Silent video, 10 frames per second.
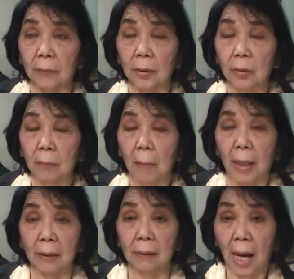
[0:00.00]
you
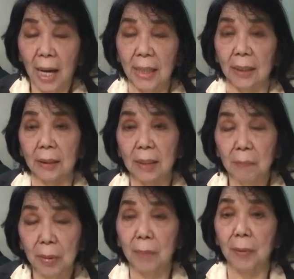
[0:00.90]
might die
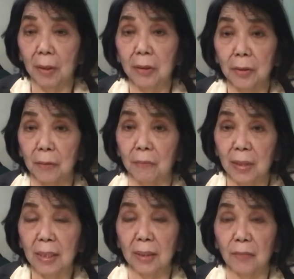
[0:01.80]
simply because of
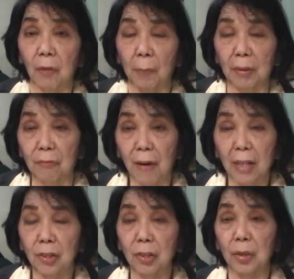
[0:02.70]
this, from
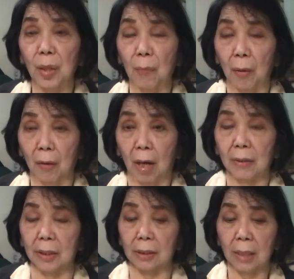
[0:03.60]
infection, among
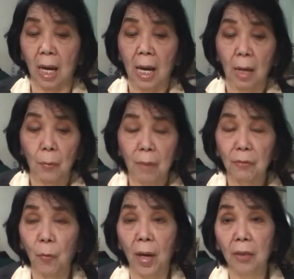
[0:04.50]
others. We have
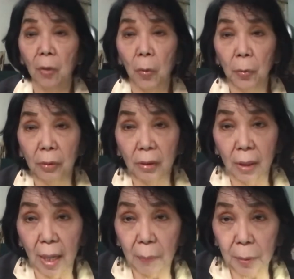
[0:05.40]
a well-known
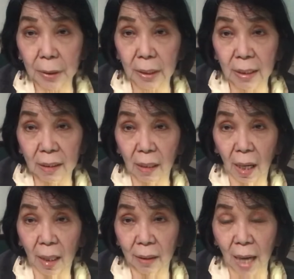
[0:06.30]
celebrity,
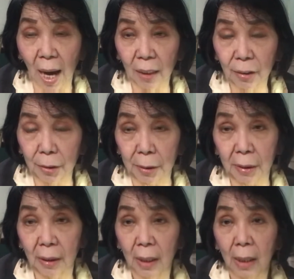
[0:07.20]
an
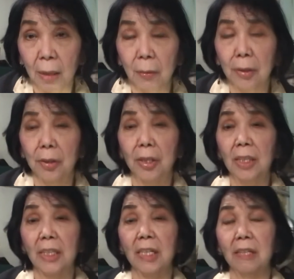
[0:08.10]
actor in the
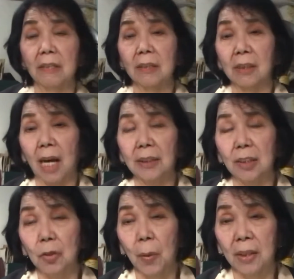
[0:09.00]
early years,
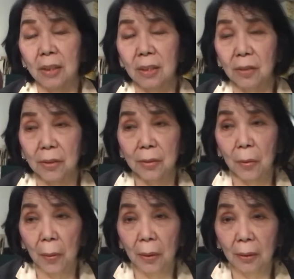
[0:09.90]
1920s or
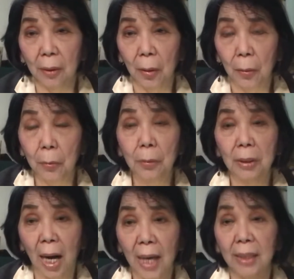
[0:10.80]
so, who
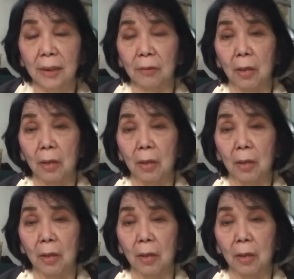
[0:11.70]
died